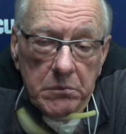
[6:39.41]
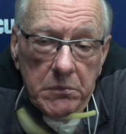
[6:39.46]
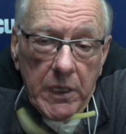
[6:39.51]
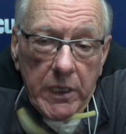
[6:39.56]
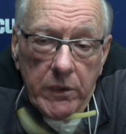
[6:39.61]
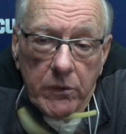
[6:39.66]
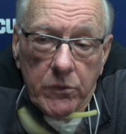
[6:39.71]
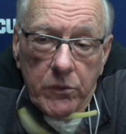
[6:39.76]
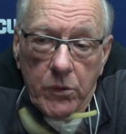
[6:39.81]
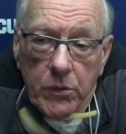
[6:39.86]

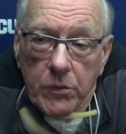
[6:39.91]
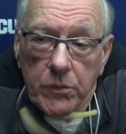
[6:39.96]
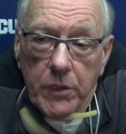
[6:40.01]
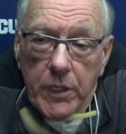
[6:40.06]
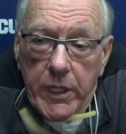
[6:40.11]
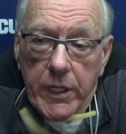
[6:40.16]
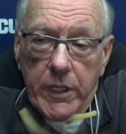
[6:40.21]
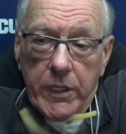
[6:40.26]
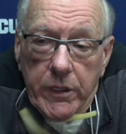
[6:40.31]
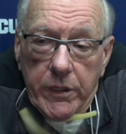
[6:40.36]
I don't know.
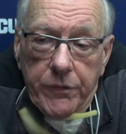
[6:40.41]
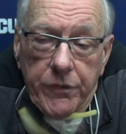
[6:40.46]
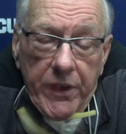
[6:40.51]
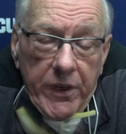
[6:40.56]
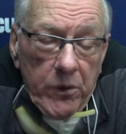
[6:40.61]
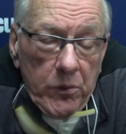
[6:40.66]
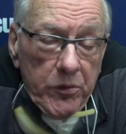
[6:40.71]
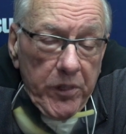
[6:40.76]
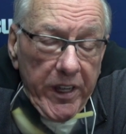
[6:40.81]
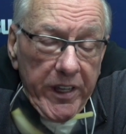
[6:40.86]
If they
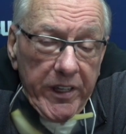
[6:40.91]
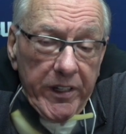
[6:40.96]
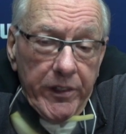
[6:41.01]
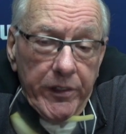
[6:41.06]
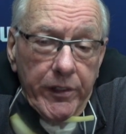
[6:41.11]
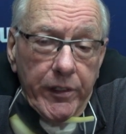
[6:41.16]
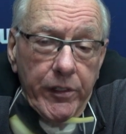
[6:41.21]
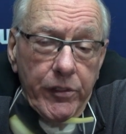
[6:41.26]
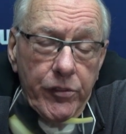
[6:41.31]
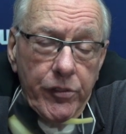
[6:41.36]
don't take it
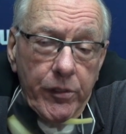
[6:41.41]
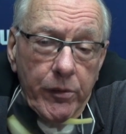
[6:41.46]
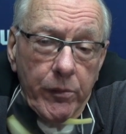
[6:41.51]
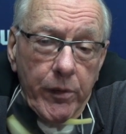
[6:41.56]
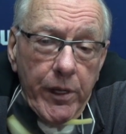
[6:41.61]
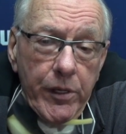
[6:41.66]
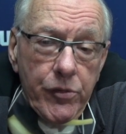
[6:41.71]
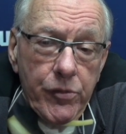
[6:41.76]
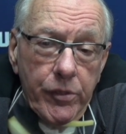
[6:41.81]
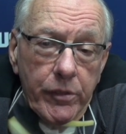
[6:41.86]
into
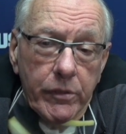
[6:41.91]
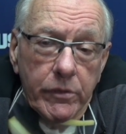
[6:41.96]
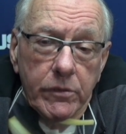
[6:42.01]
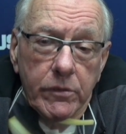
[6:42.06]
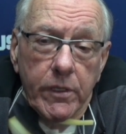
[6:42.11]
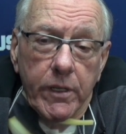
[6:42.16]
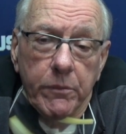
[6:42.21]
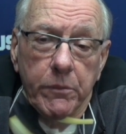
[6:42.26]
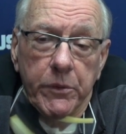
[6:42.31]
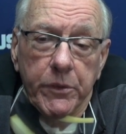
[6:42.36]
consideration, it's
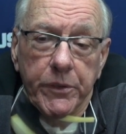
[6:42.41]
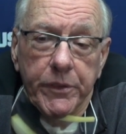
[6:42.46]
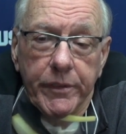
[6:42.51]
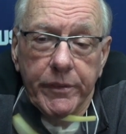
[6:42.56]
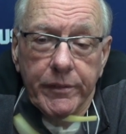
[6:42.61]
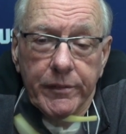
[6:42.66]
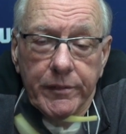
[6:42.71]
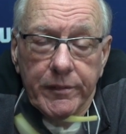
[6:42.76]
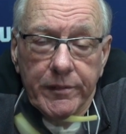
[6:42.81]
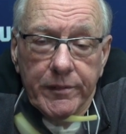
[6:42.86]
not really
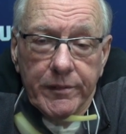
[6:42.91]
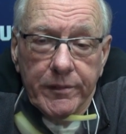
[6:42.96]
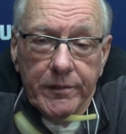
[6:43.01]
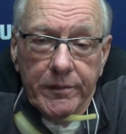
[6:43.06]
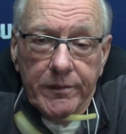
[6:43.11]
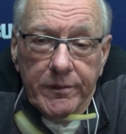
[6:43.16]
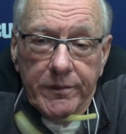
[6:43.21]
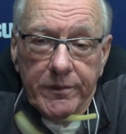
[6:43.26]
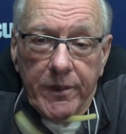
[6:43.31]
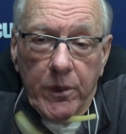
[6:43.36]

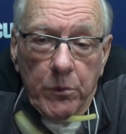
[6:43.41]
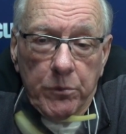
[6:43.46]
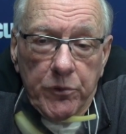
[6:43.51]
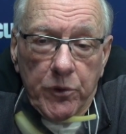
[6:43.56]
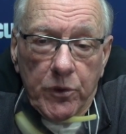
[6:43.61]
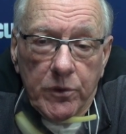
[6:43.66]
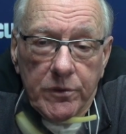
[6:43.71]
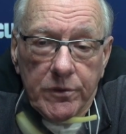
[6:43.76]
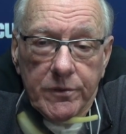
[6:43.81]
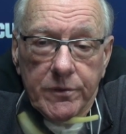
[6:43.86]

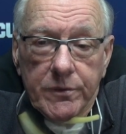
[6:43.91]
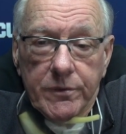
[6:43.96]
helpful.